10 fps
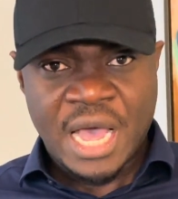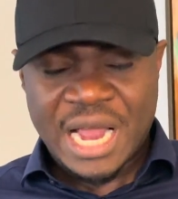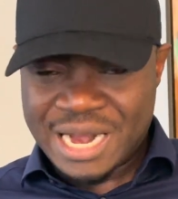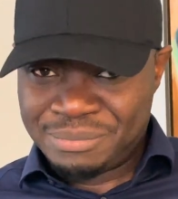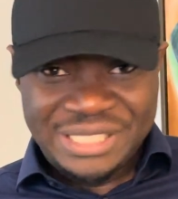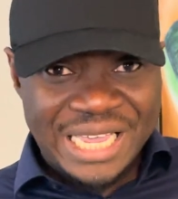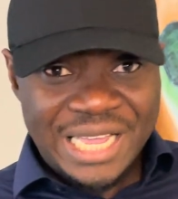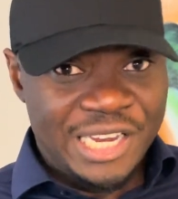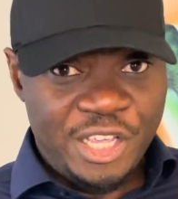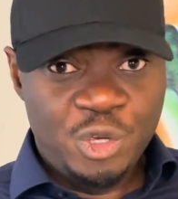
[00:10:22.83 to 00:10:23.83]
And I'm
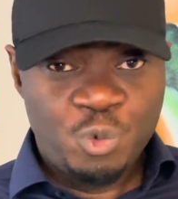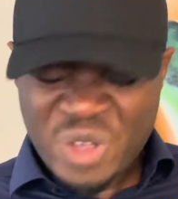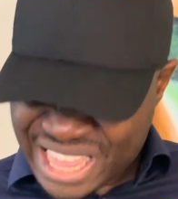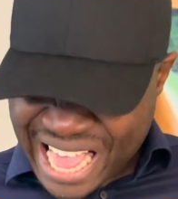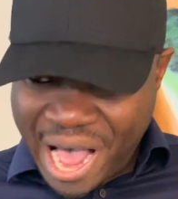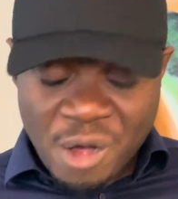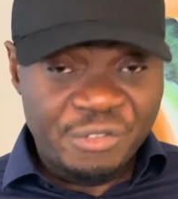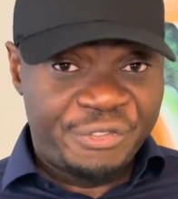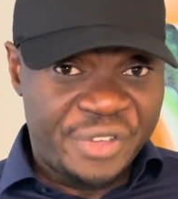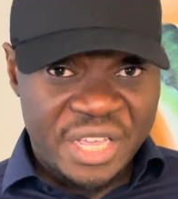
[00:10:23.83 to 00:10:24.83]
telling you,
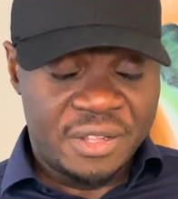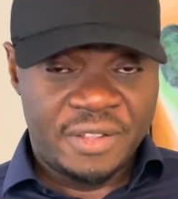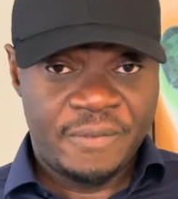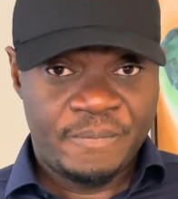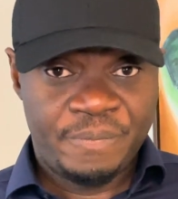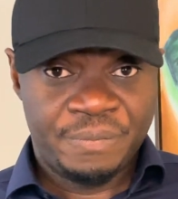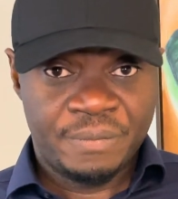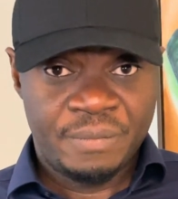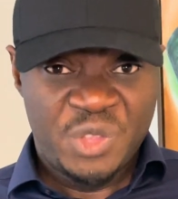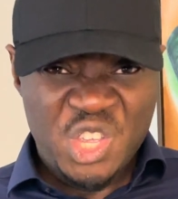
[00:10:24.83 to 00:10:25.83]
without fail,
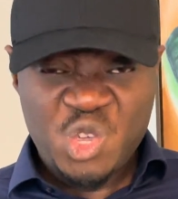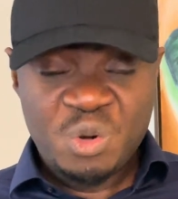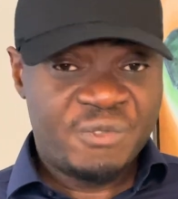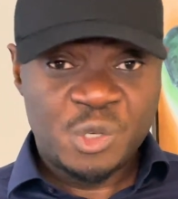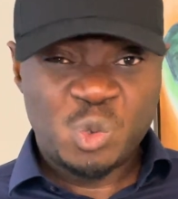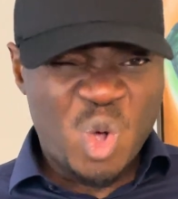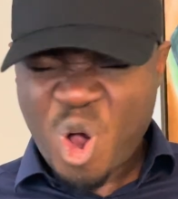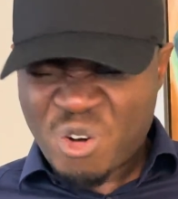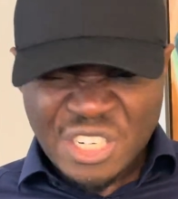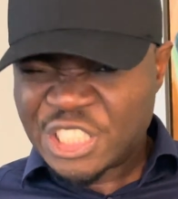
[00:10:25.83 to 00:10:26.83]
the universe will
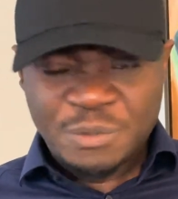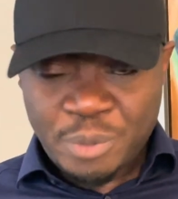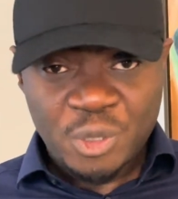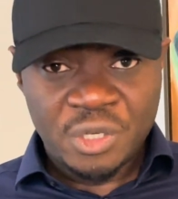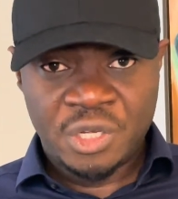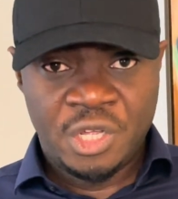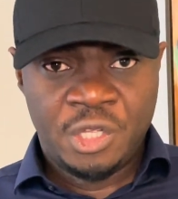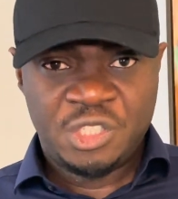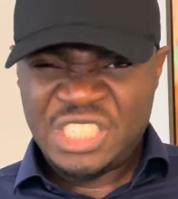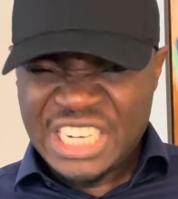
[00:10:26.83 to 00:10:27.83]
correspond
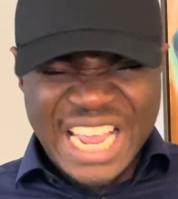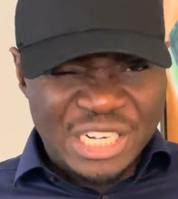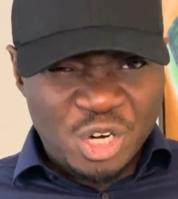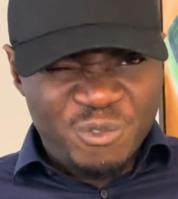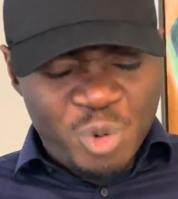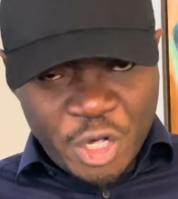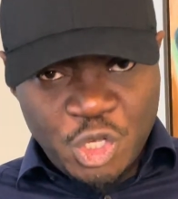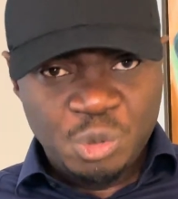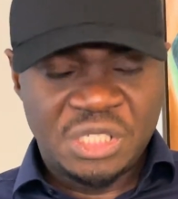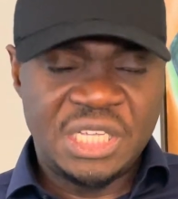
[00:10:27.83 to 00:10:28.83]
to the nature of what
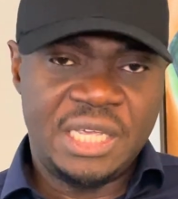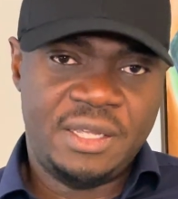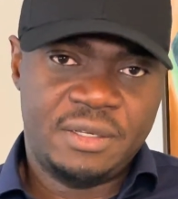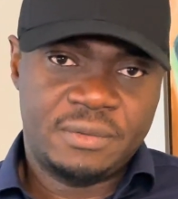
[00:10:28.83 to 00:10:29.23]
you see.